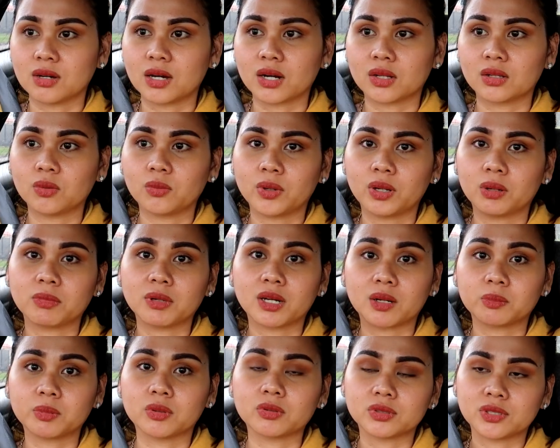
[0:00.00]
So I don't know when I'm
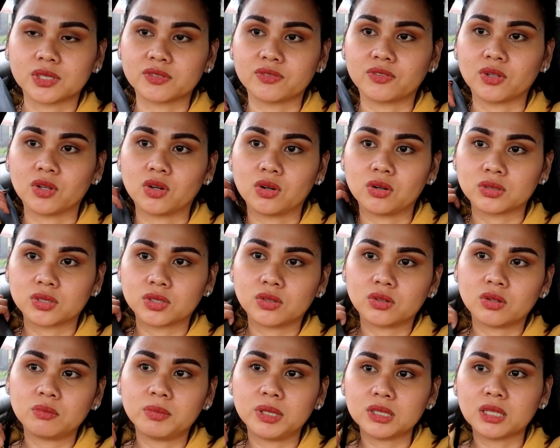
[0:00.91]
gonna post this vlog.
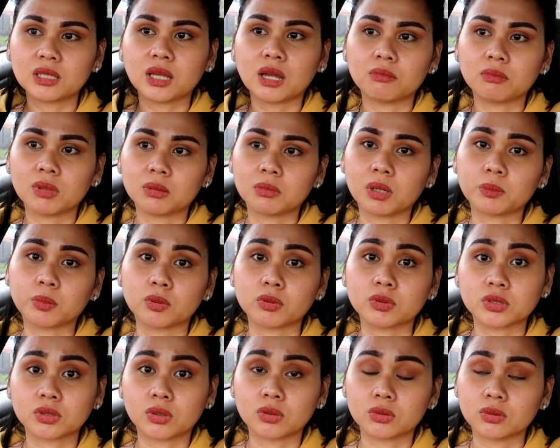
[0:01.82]
Siguro by the time na
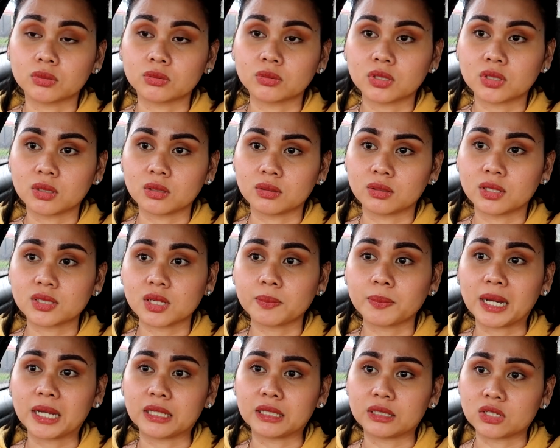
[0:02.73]
ma-post ko to, nasa
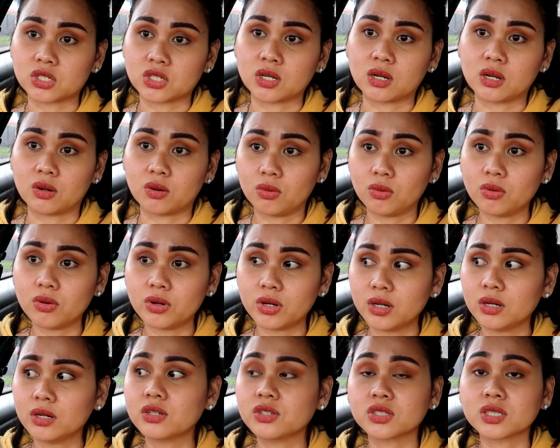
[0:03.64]
Bali na siya.
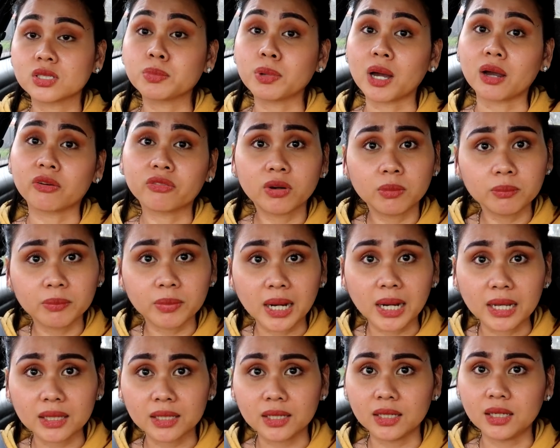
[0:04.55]
Or she's back from
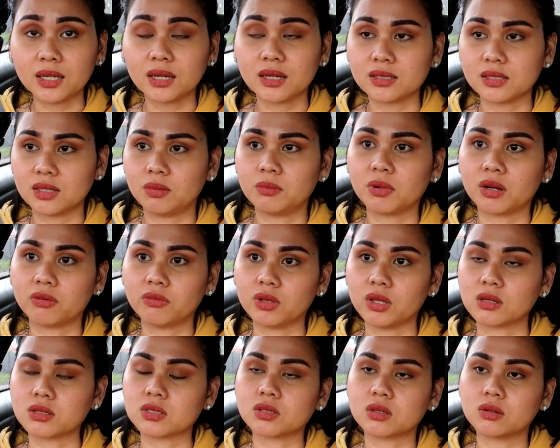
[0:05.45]
Bali. Kasi yung mga
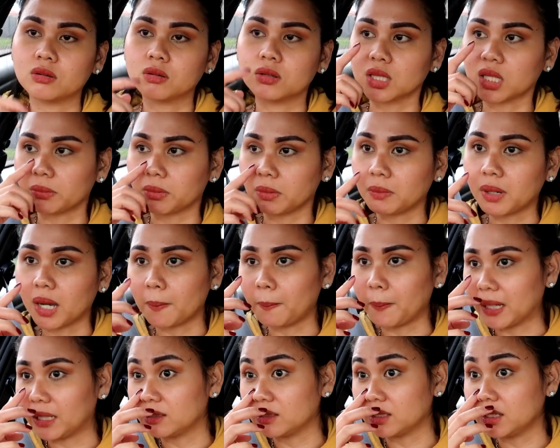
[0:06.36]
vlogs ko, daming mga
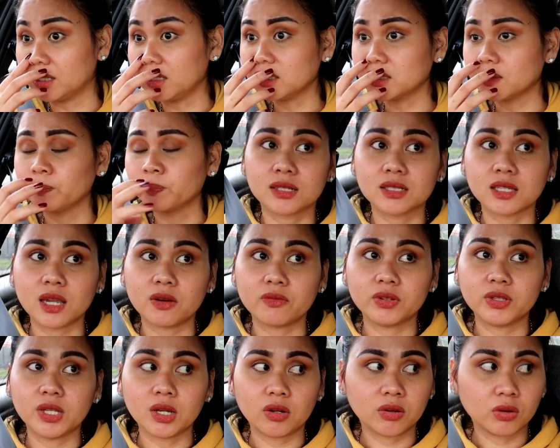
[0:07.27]
pending. Kasi
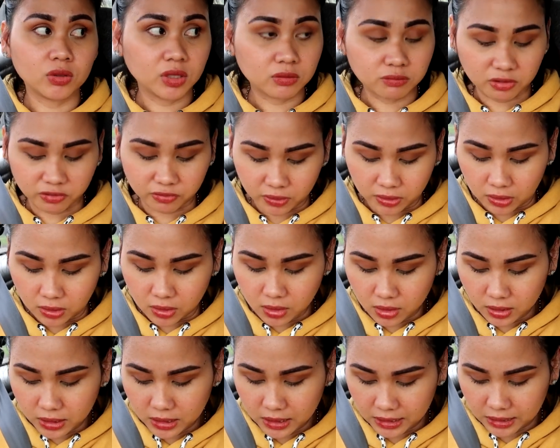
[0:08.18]
everyday ako
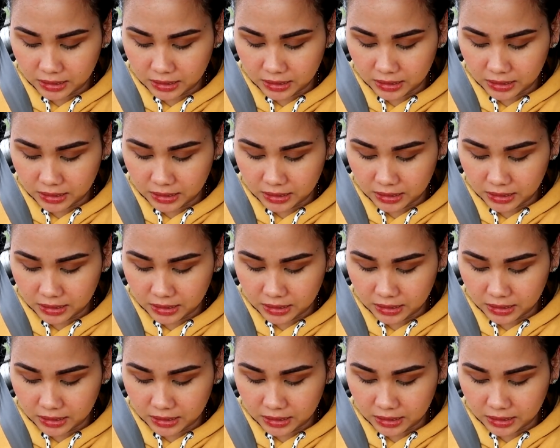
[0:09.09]
nagba-vlog.